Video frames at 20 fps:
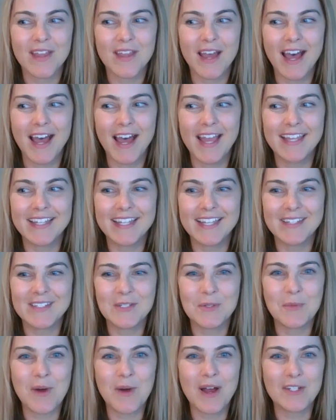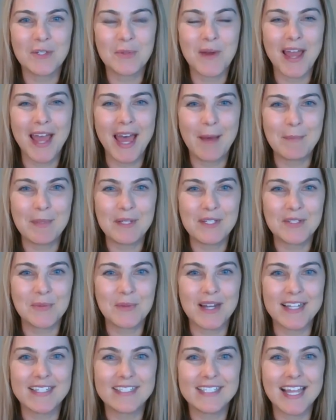I get to watch what happens
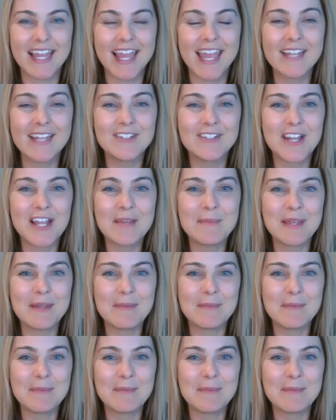when I say, hey Jamie,